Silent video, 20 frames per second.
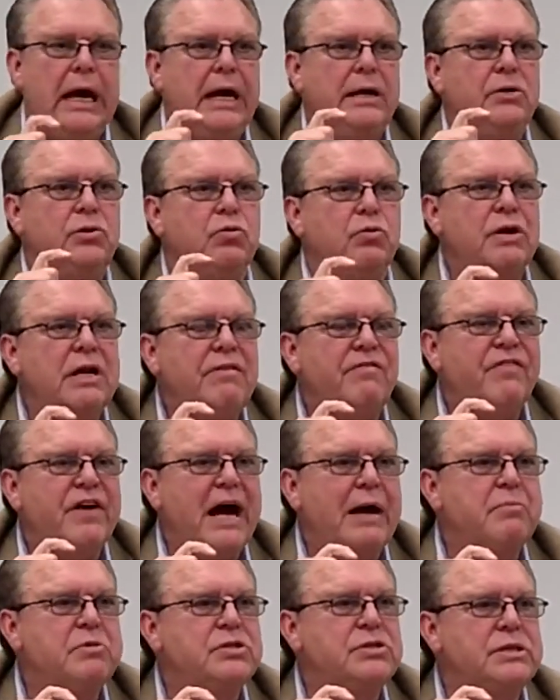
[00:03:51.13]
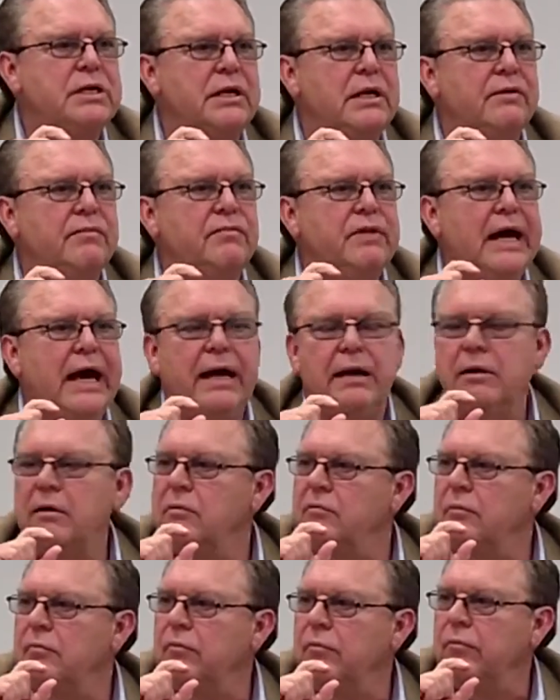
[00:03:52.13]
and 25% of
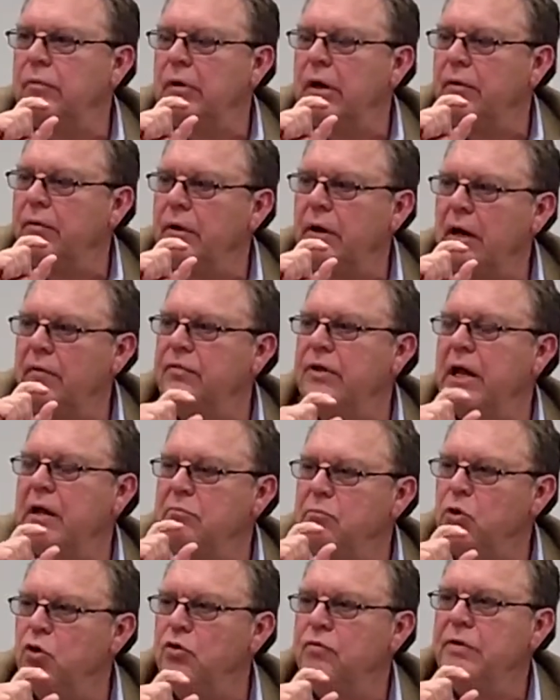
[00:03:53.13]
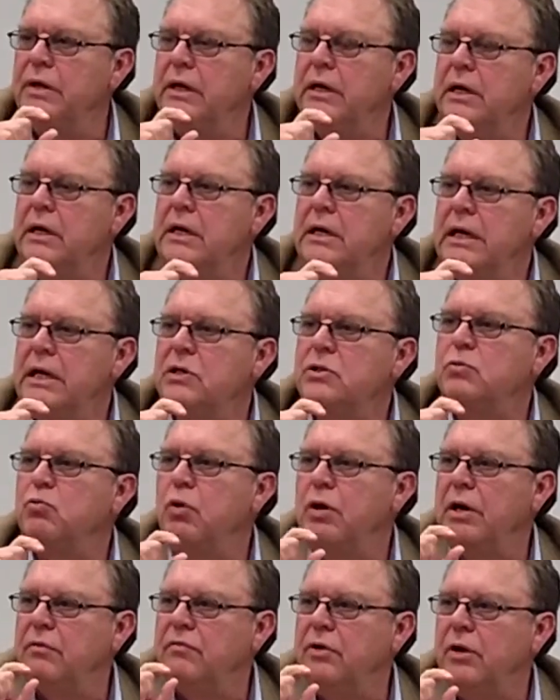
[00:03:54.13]
that movie is
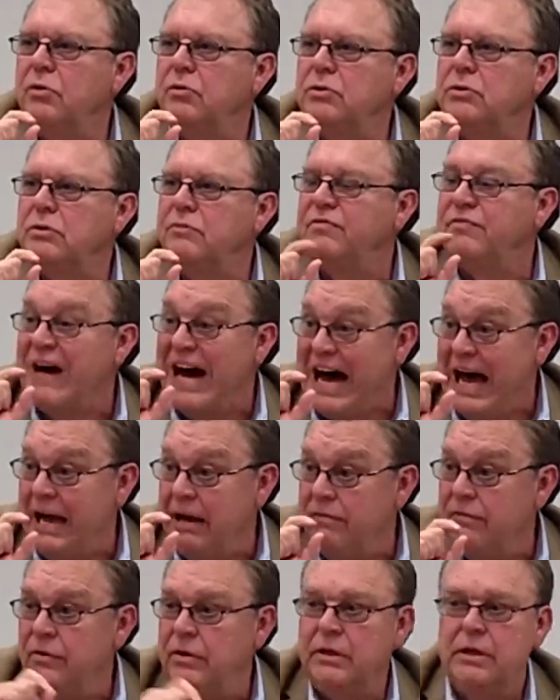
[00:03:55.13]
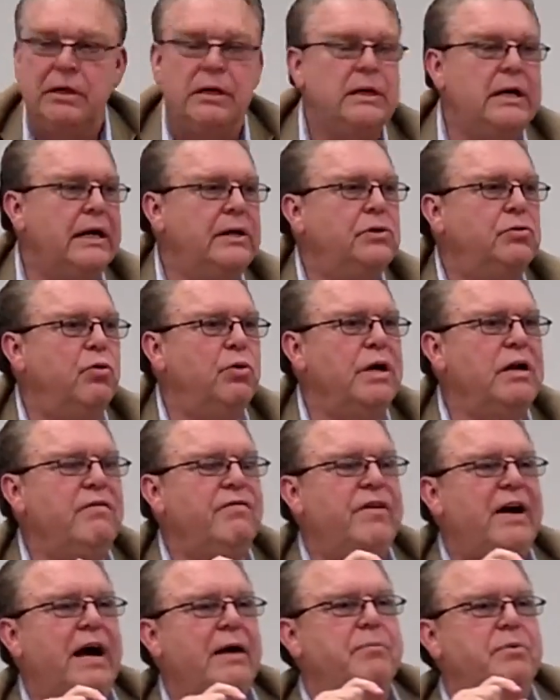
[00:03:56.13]
one of those 5, and
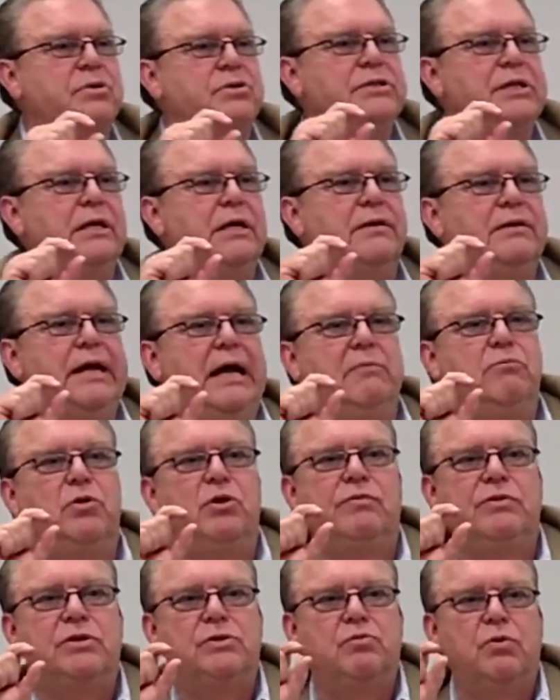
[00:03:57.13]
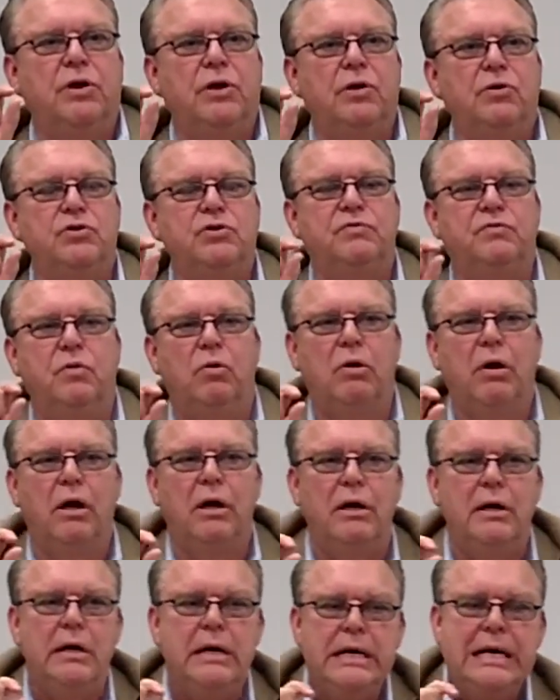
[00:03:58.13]
25% of that movie is one of those 4.
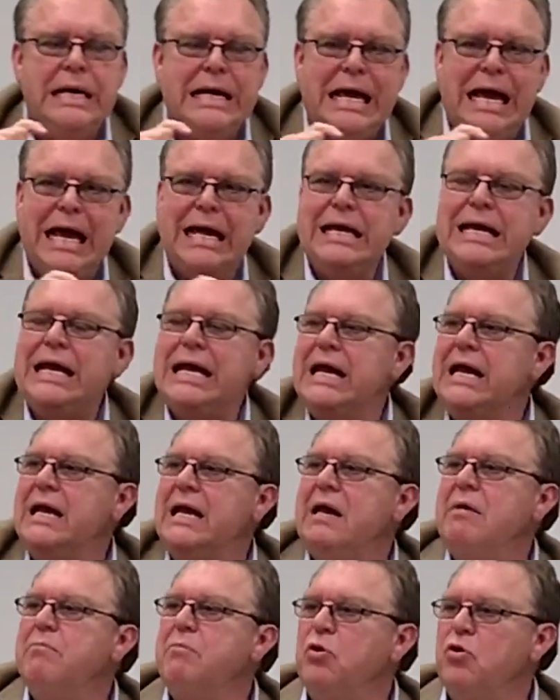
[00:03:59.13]
And any